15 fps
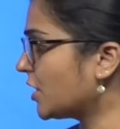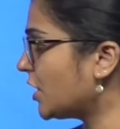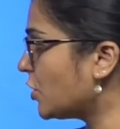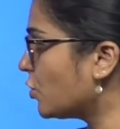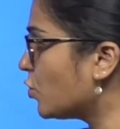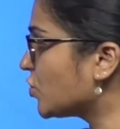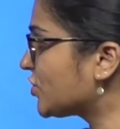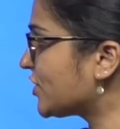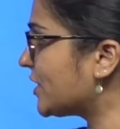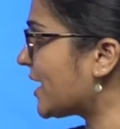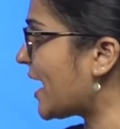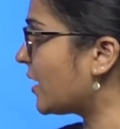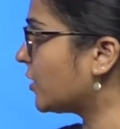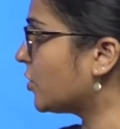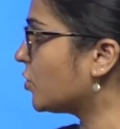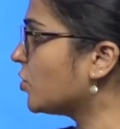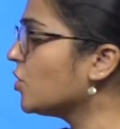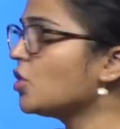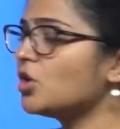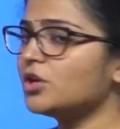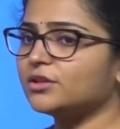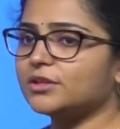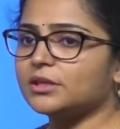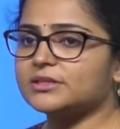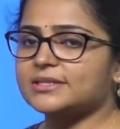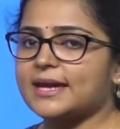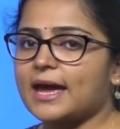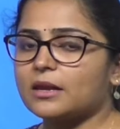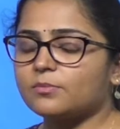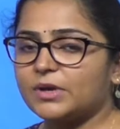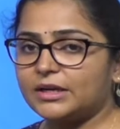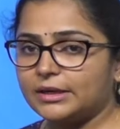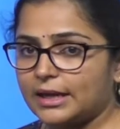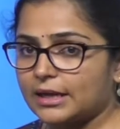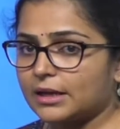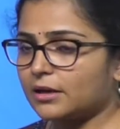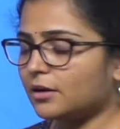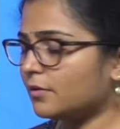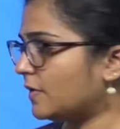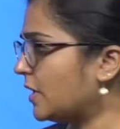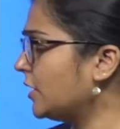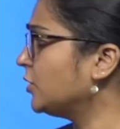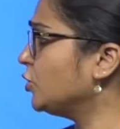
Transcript: In no scenario this can be taken away.